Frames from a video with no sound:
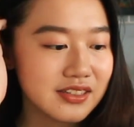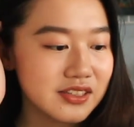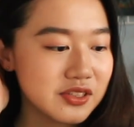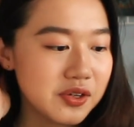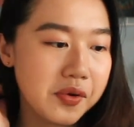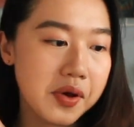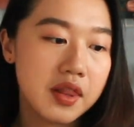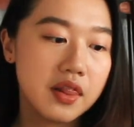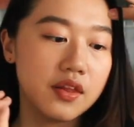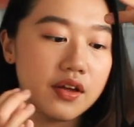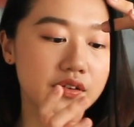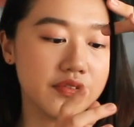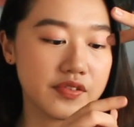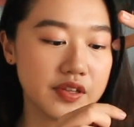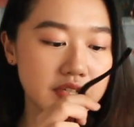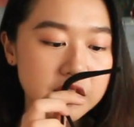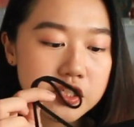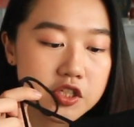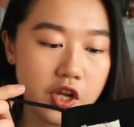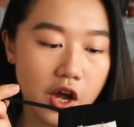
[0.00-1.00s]
So I love
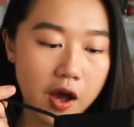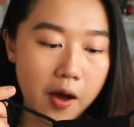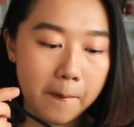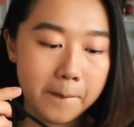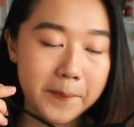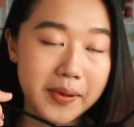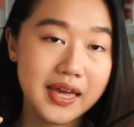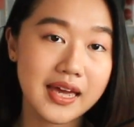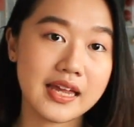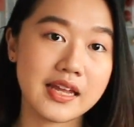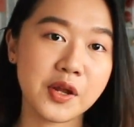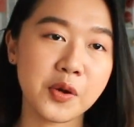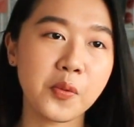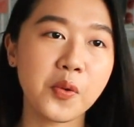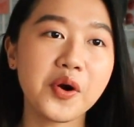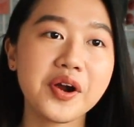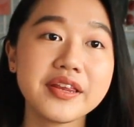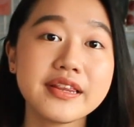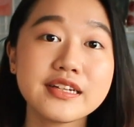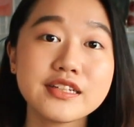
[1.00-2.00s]
this top and I
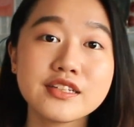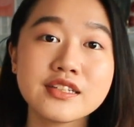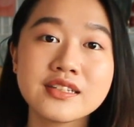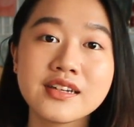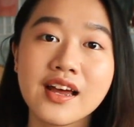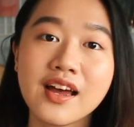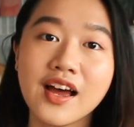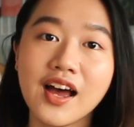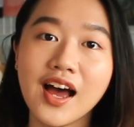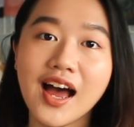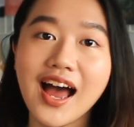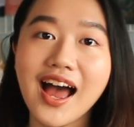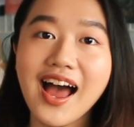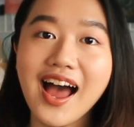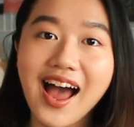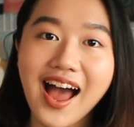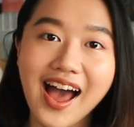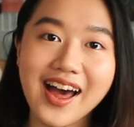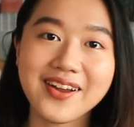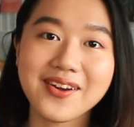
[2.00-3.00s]
wore this
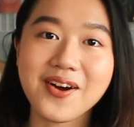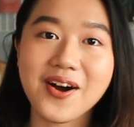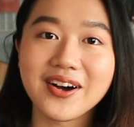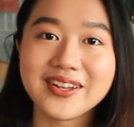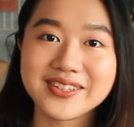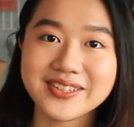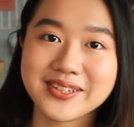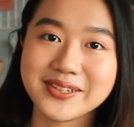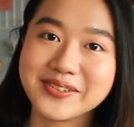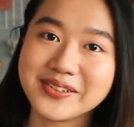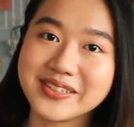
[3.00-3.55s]
at a concert